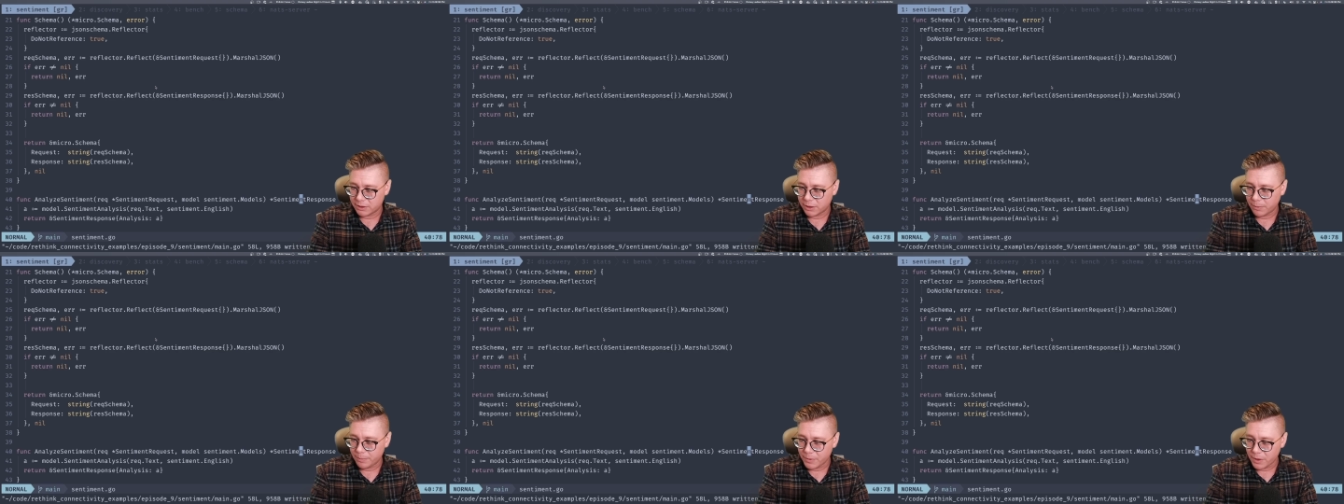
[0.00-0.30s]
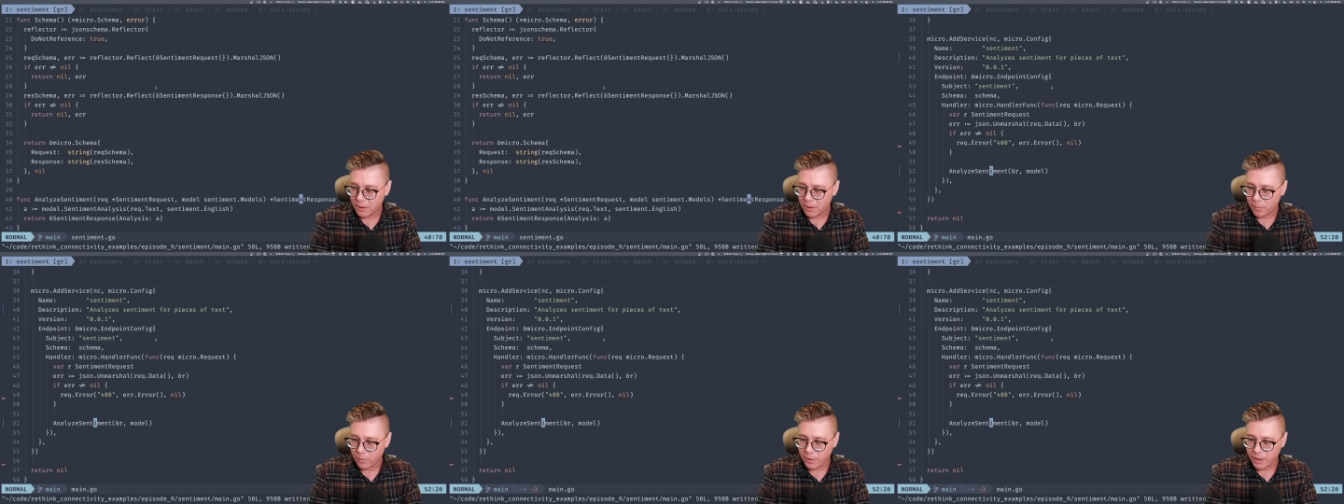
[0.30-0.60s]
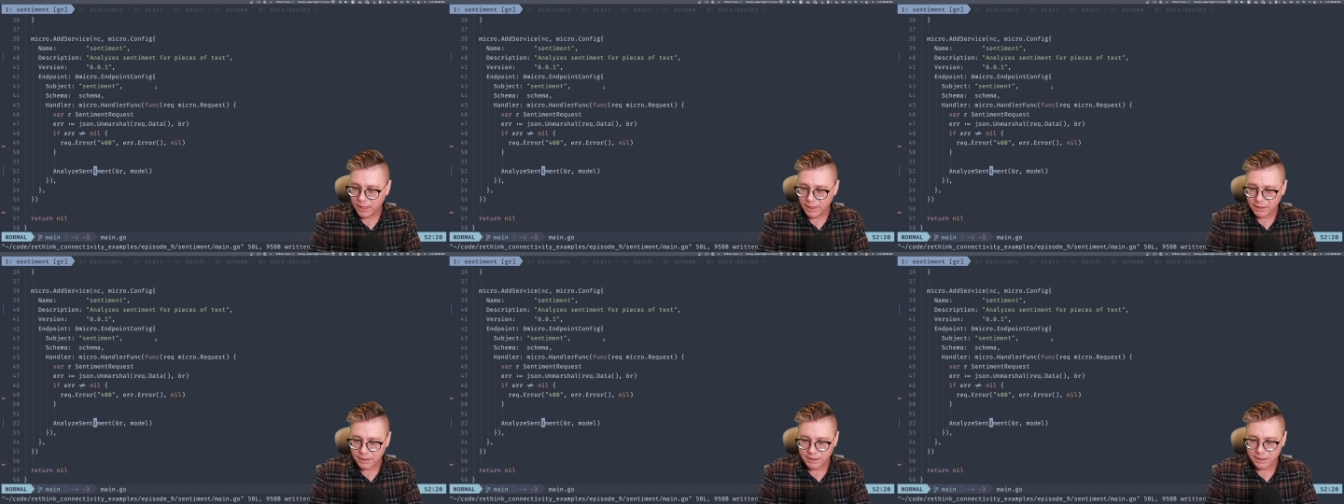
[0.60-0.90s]
So
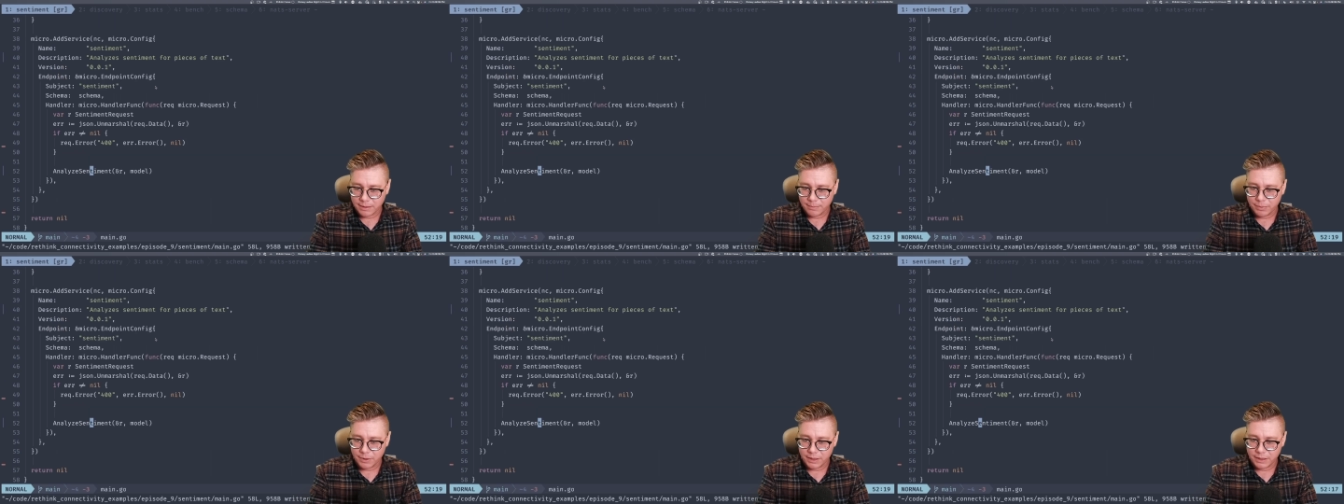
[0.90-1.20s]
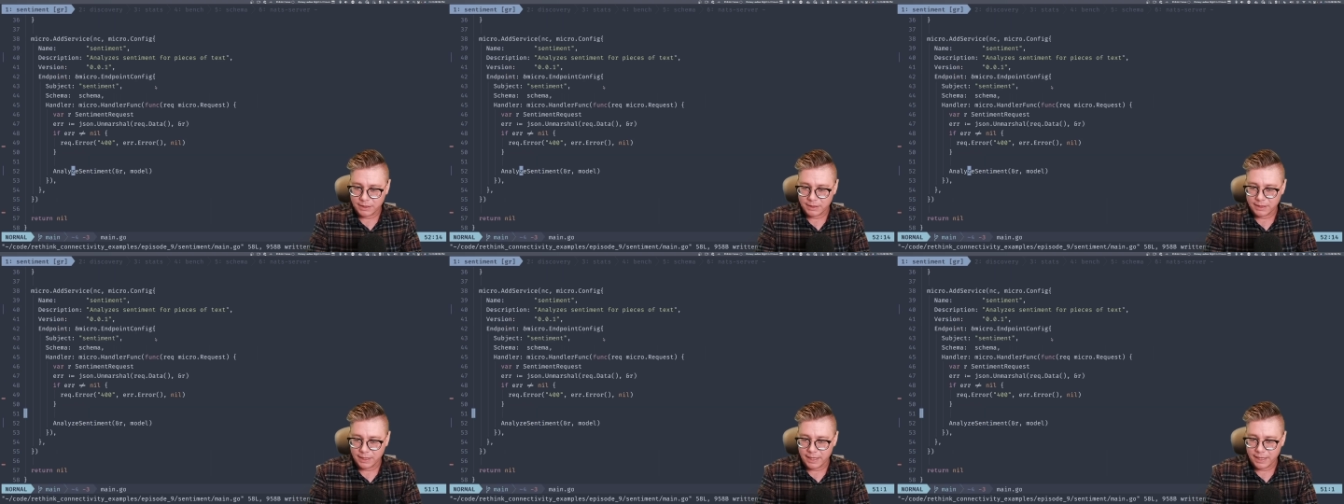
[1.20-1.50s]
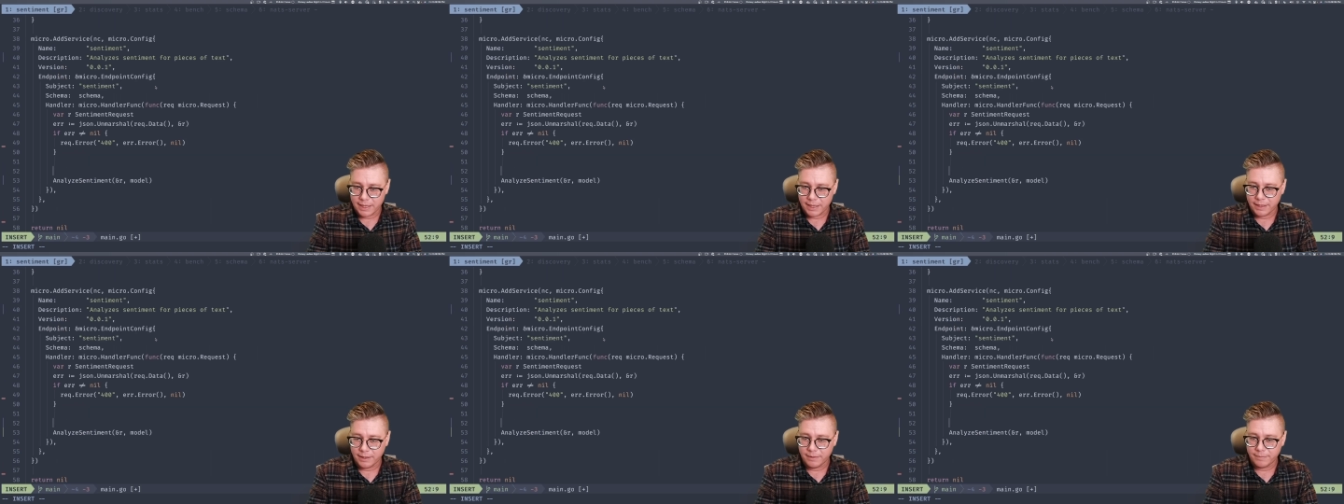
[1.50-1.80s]
we can simply
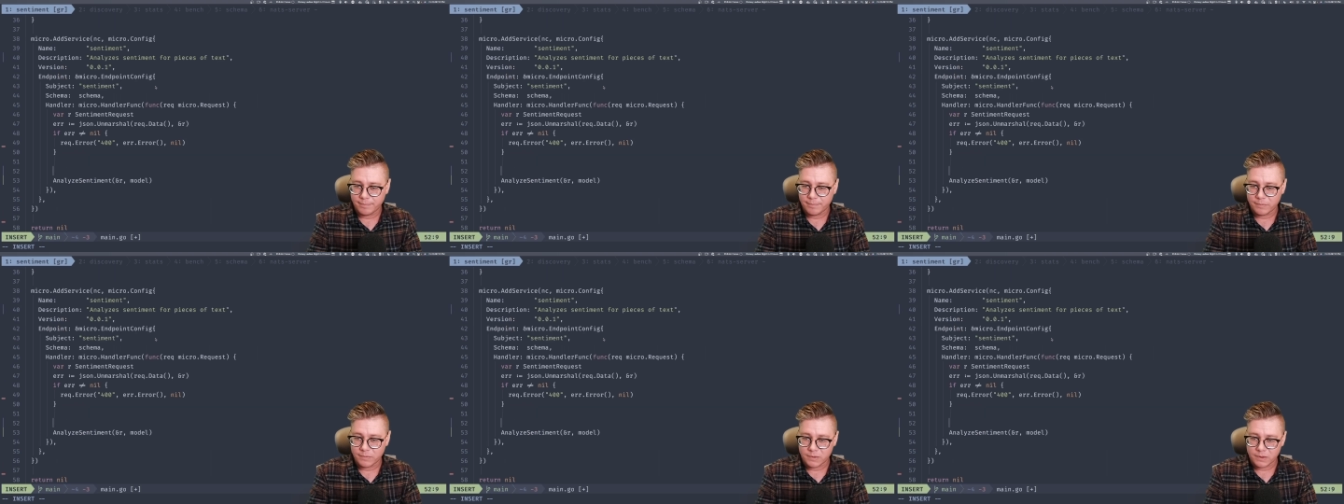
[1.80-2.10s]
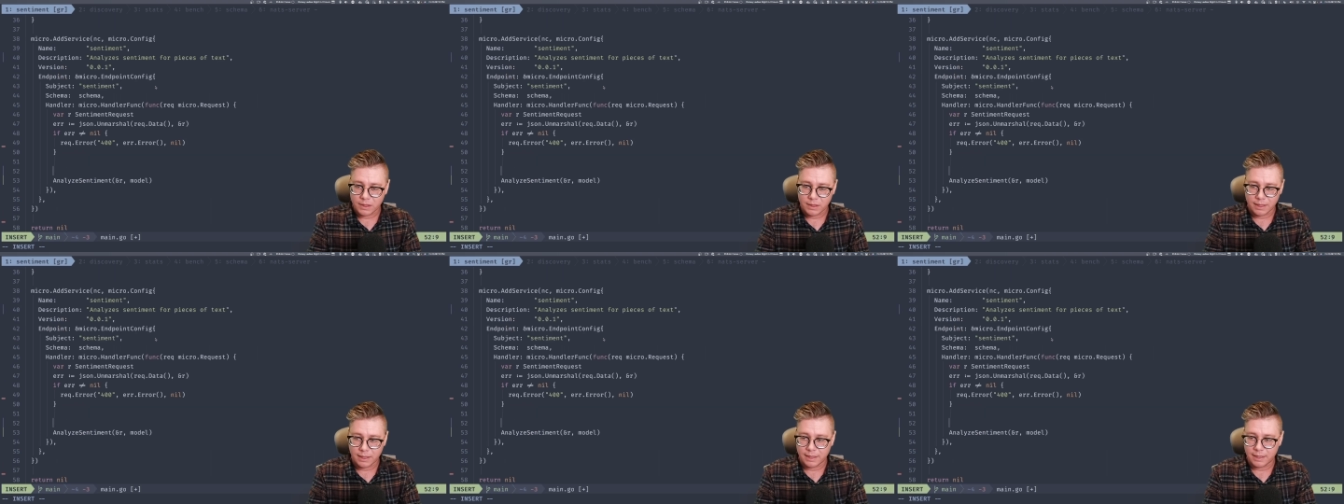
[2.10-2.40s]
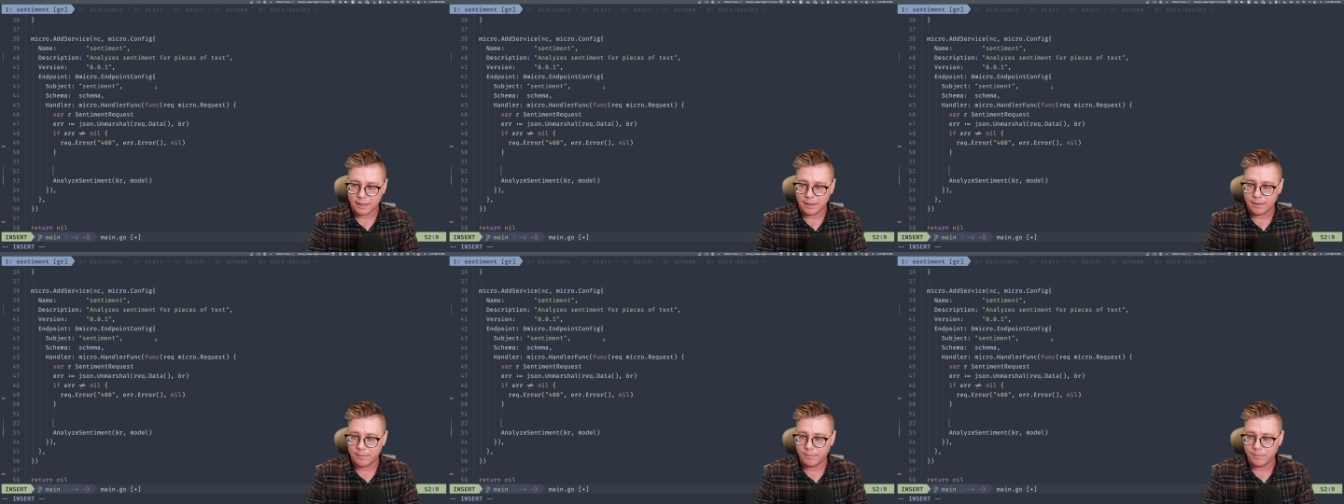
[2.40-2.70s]
say
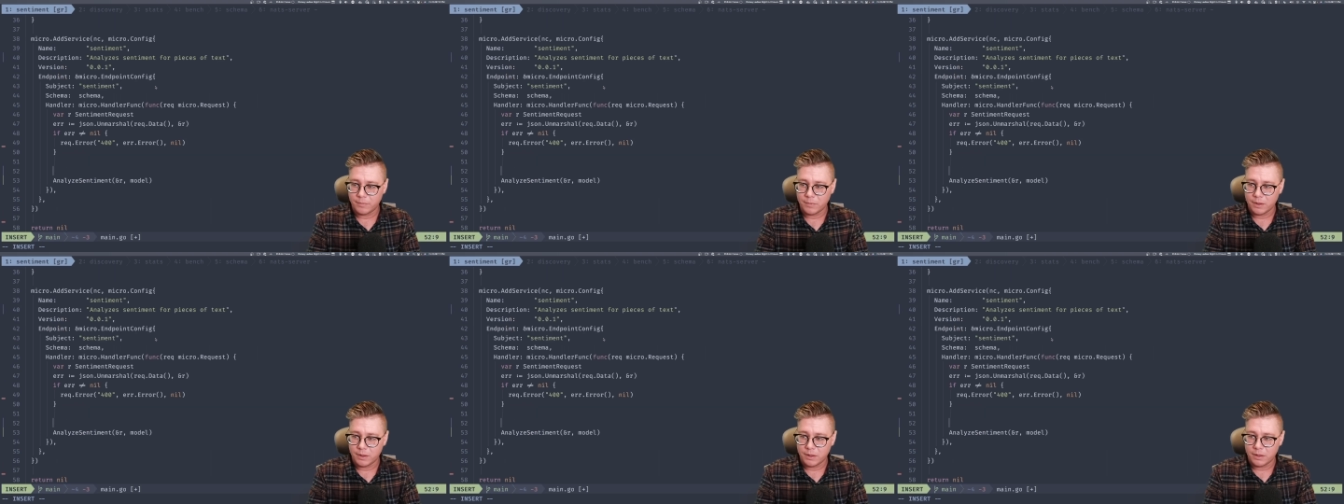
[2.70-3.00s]
to